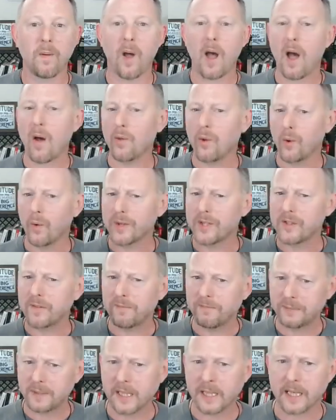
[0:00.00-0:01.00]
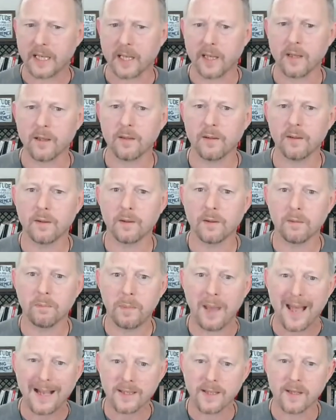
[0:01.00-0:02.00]
Although it's funny,
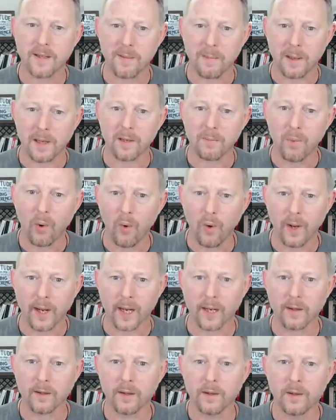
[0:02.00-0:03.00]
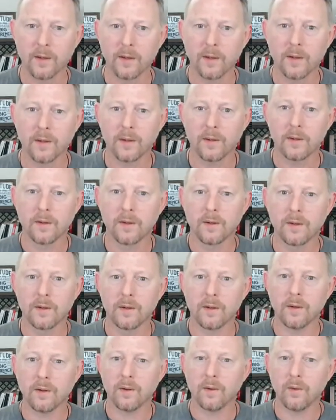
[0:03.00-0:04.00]
back to the main point,
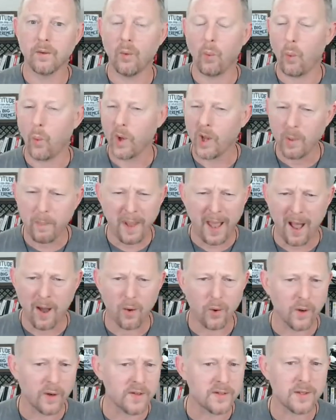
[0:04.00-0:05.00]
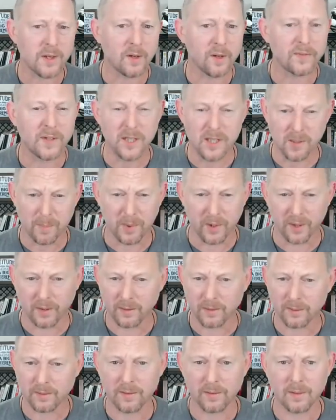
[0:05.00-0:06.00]
willpower and
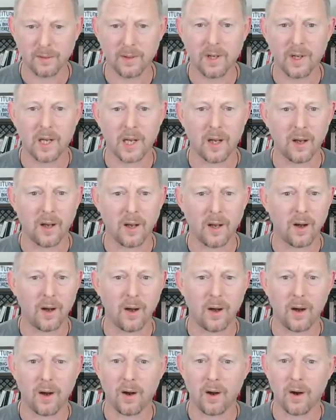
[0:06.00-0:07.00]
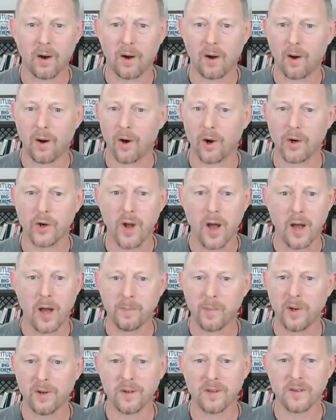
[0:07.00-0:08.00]
self-discipline are not a
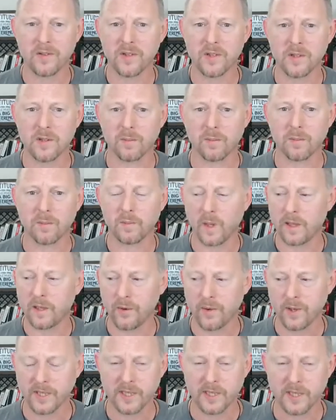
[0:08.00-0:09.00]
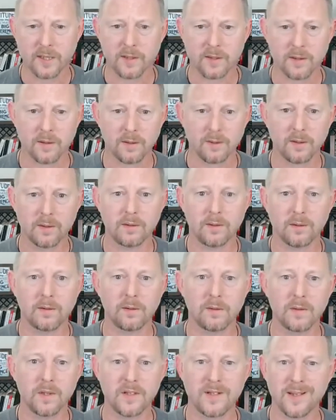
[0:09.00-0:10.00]
part of the system. They don't exist.
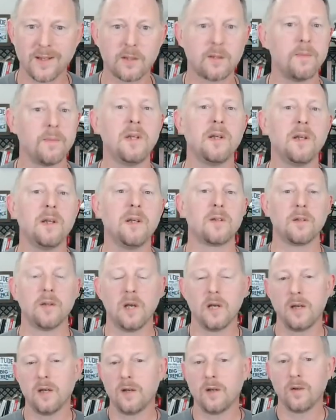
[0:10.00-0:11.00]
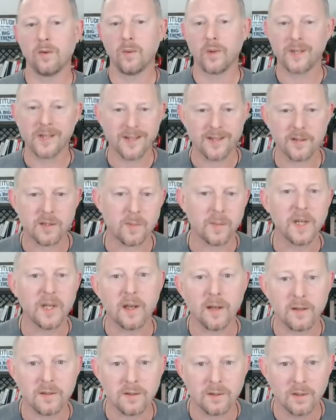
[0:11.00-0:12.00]
The system is what the system
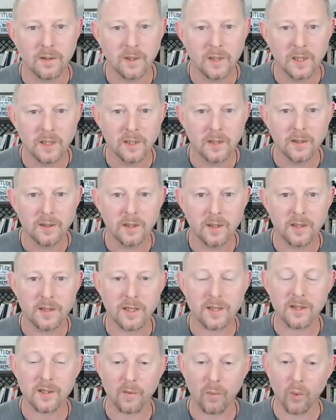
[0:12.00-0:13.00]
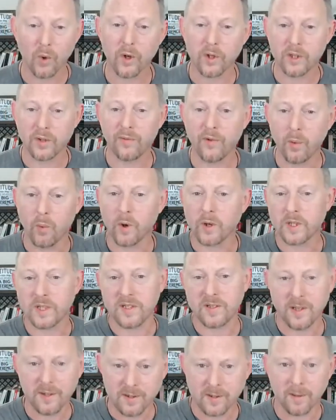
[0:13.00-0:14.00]
is. The system works if you work the
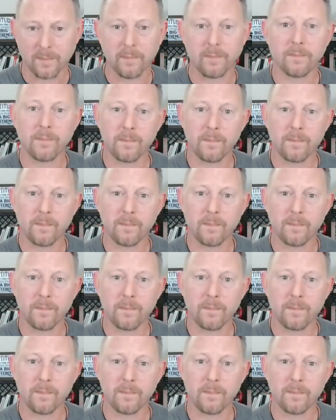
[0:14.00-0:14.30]
system.